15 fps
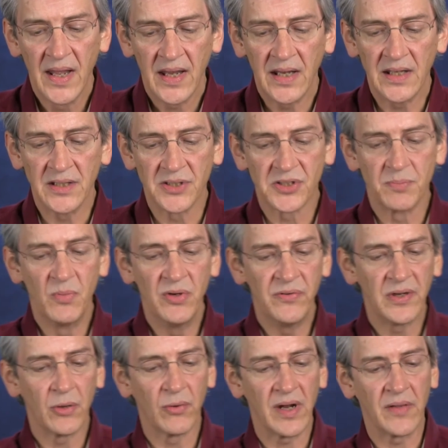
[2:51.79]
is
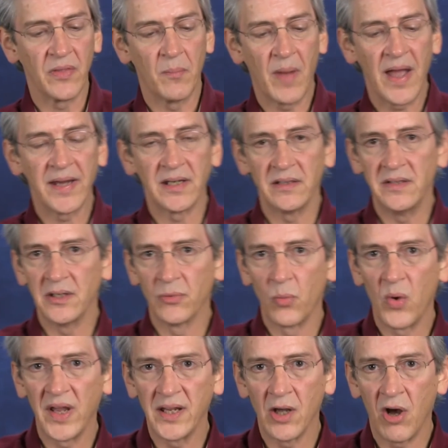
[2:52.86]
moving around the mic and they're way